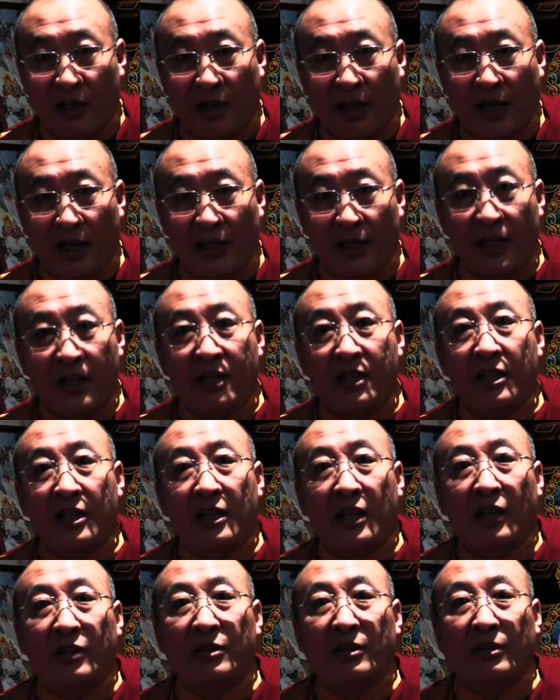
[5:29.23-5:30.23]
and
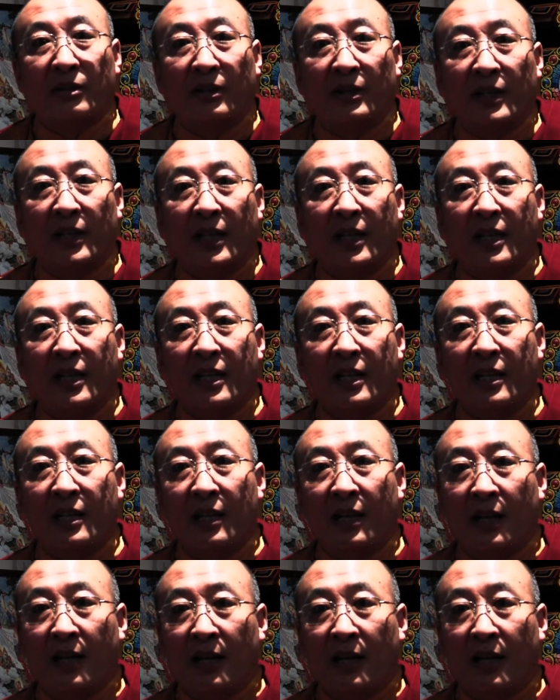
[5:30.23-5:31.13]
internationally he